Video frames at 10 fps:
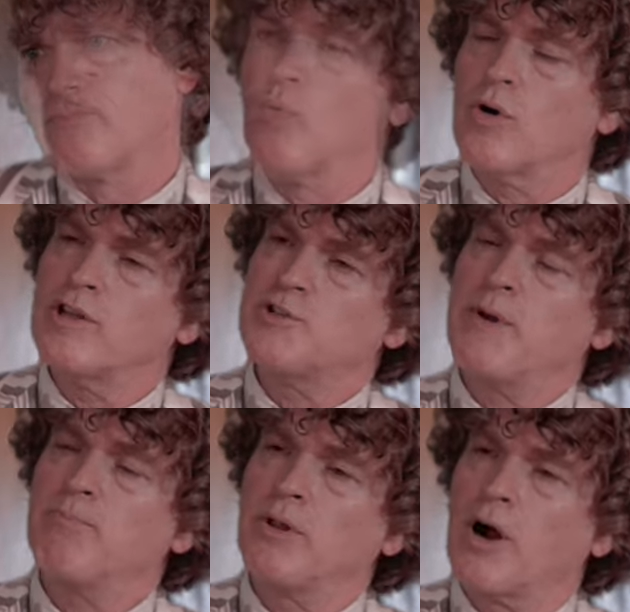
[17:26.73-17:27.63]
Where these
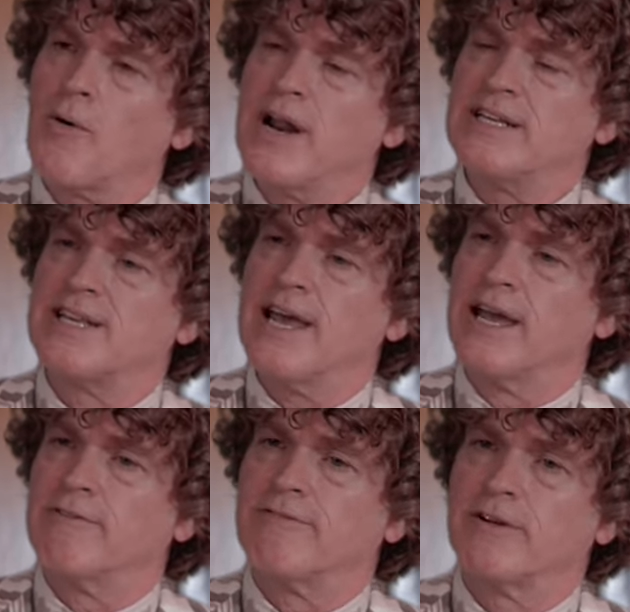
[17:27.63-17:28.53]
people are already
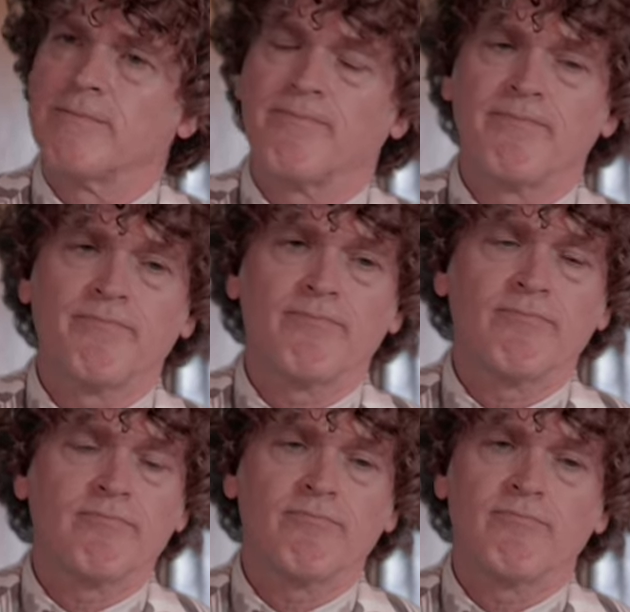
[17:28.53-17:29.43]
saved. Yes. Yes.
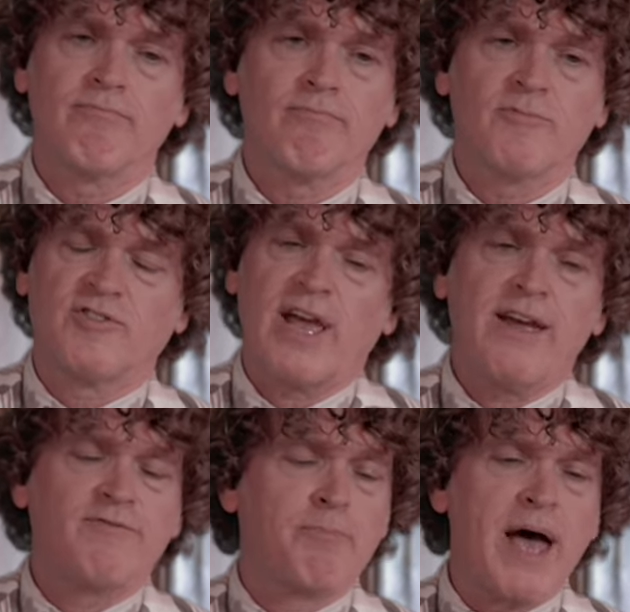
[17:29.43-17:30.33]

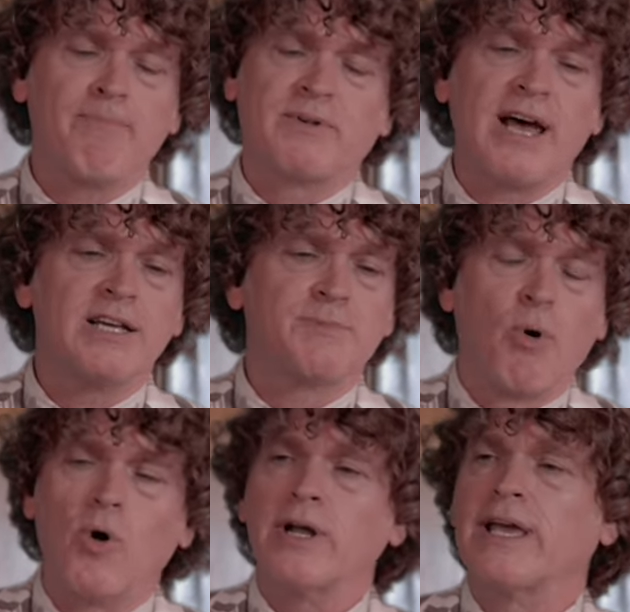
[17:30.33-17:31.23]
Saved, baptized,
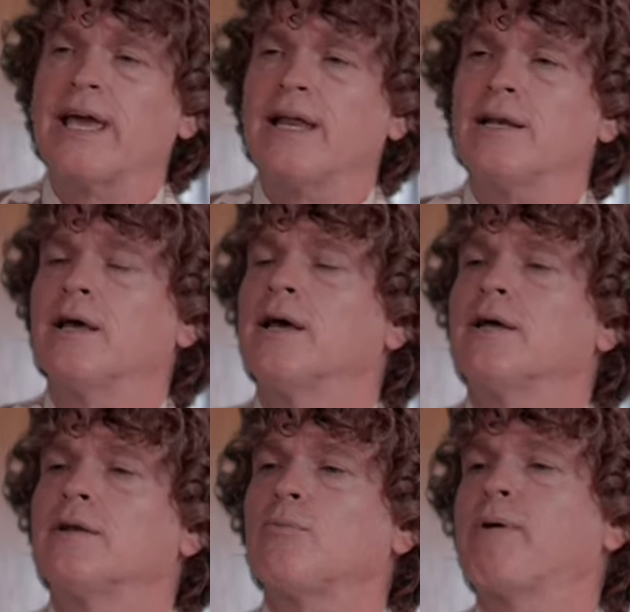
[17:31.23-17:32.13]
born again,
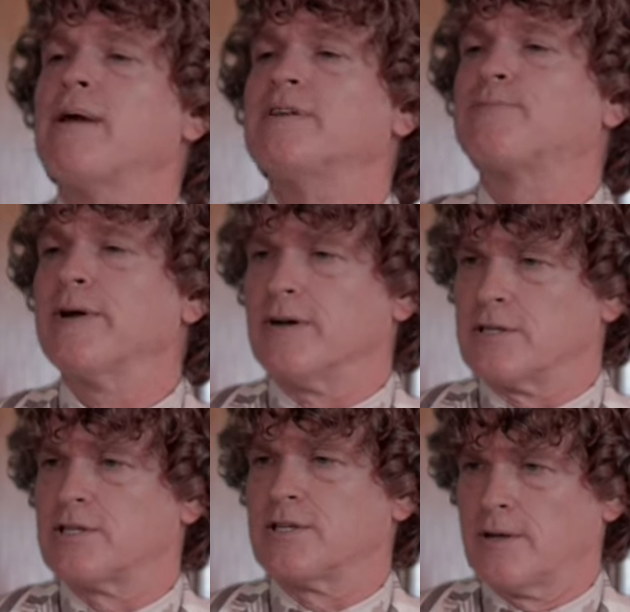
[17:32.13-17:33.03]
little baby
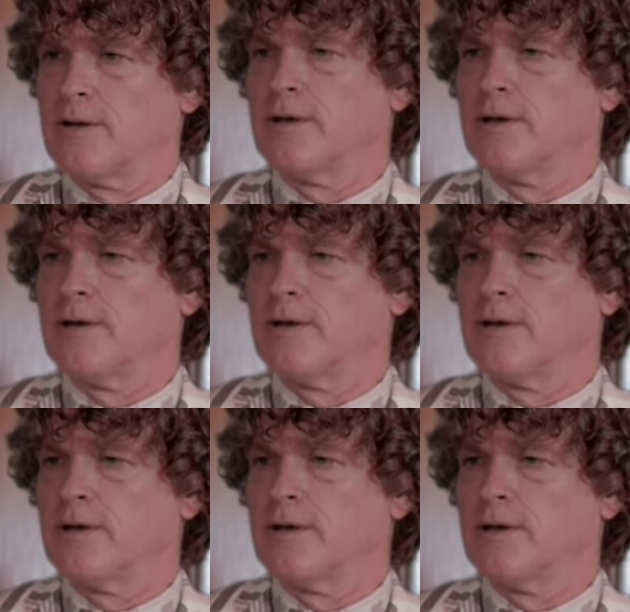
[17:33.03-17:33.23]
spirits.